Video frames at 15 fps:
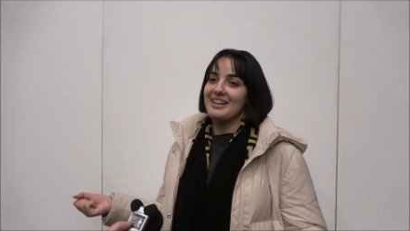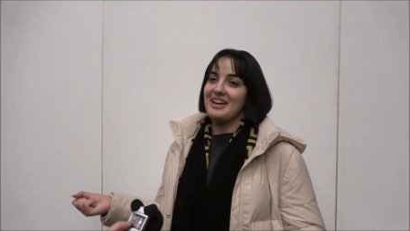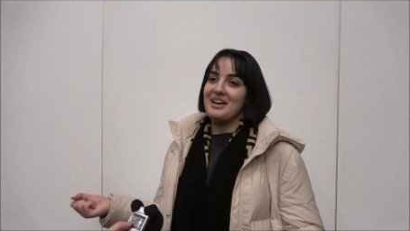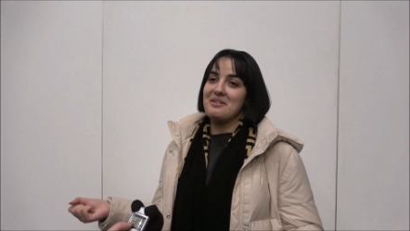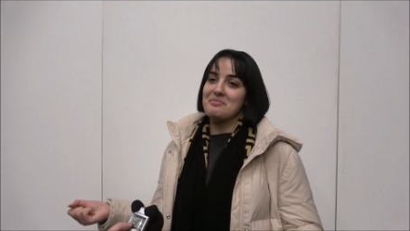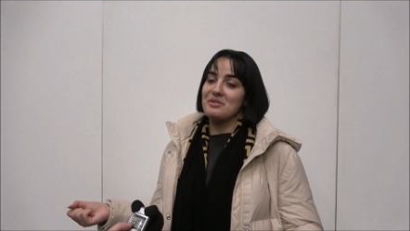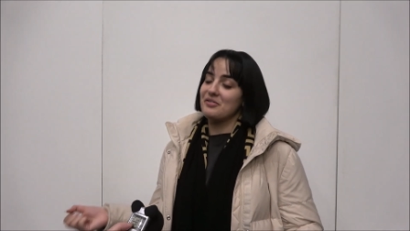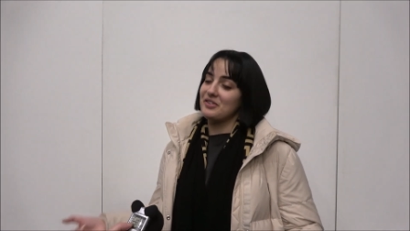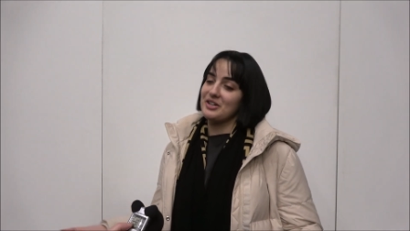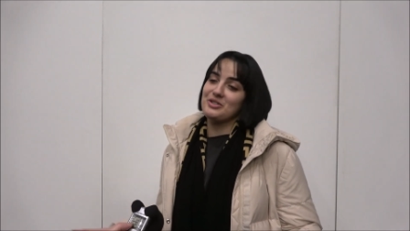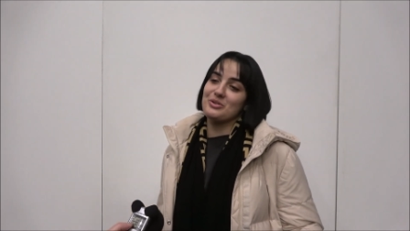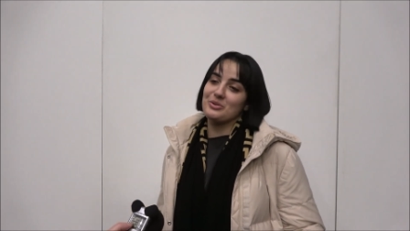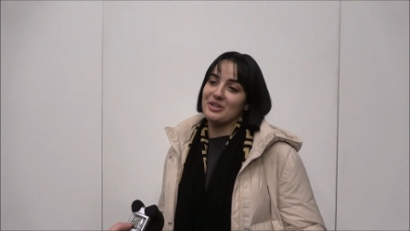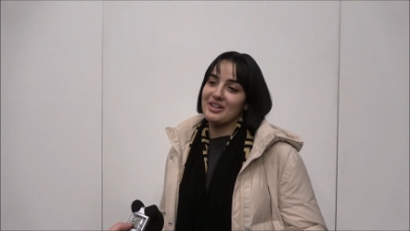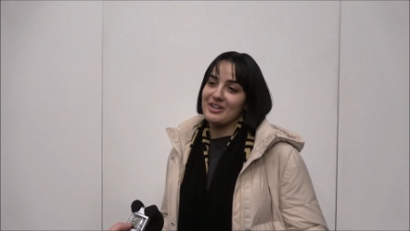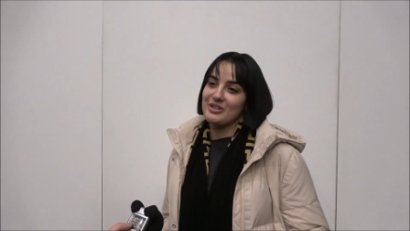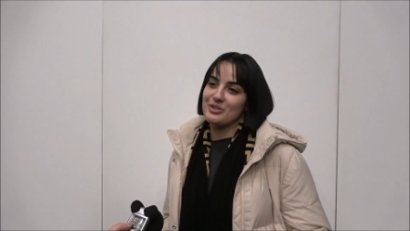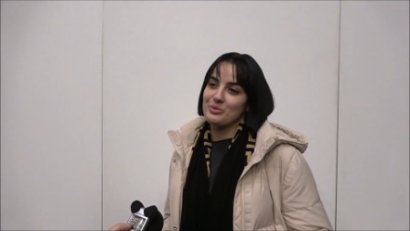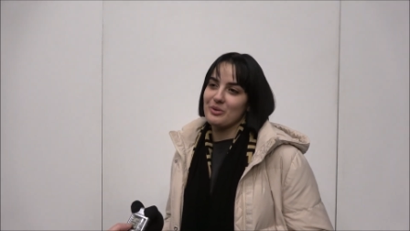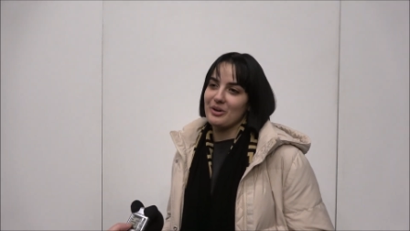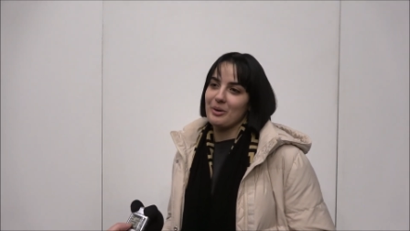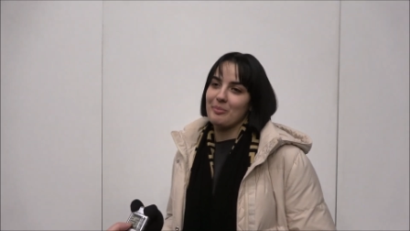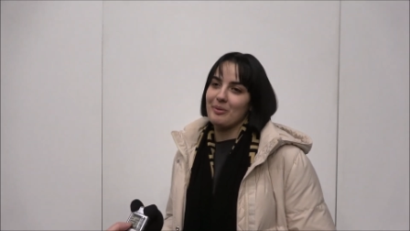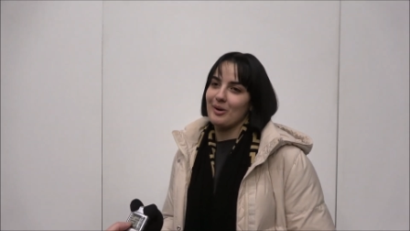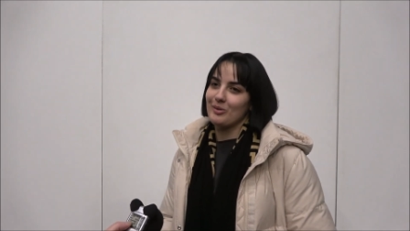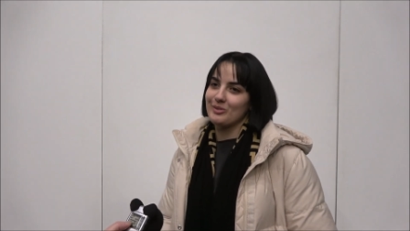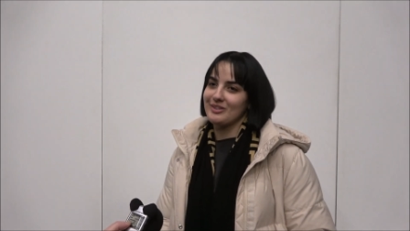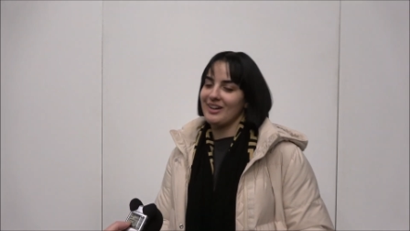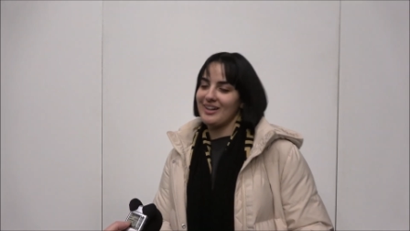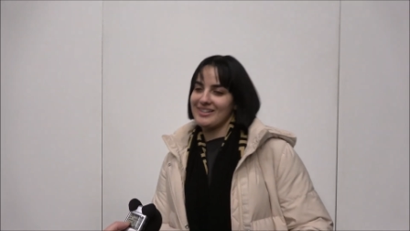Um, the first two years were
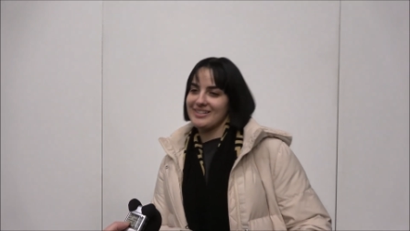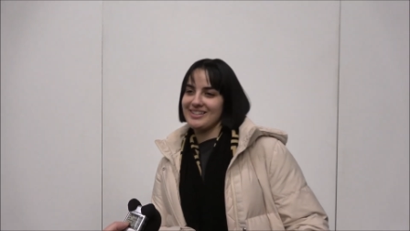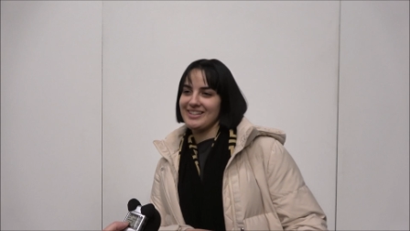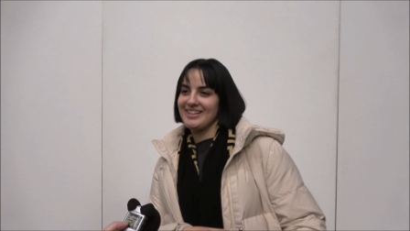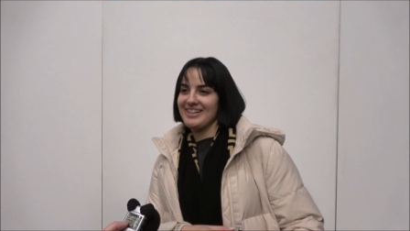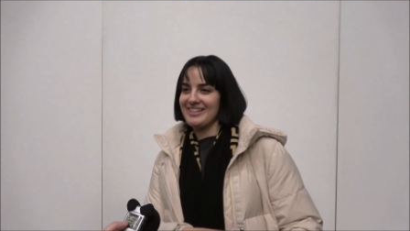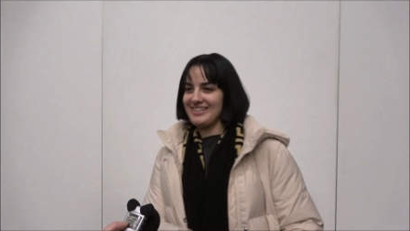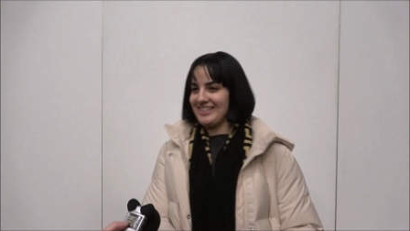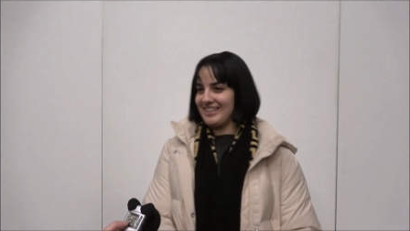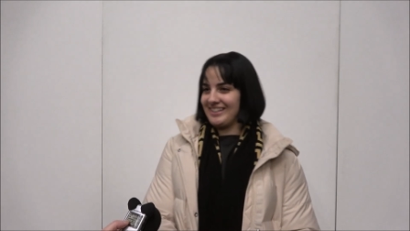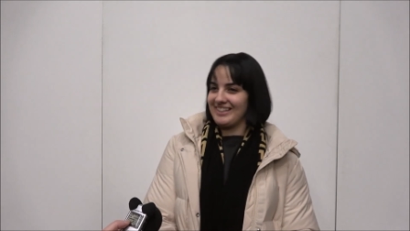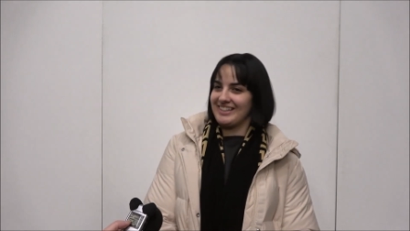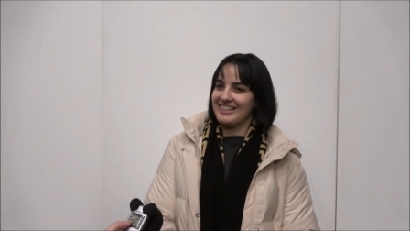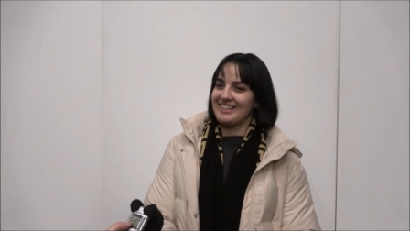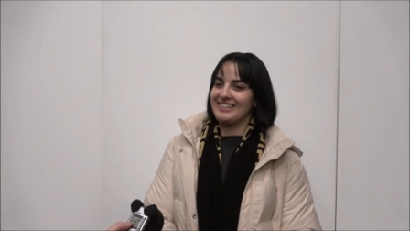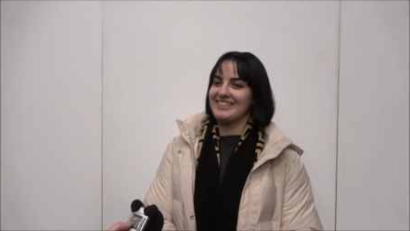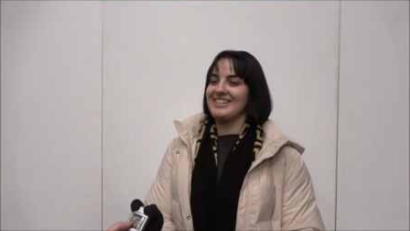about dancing and singing.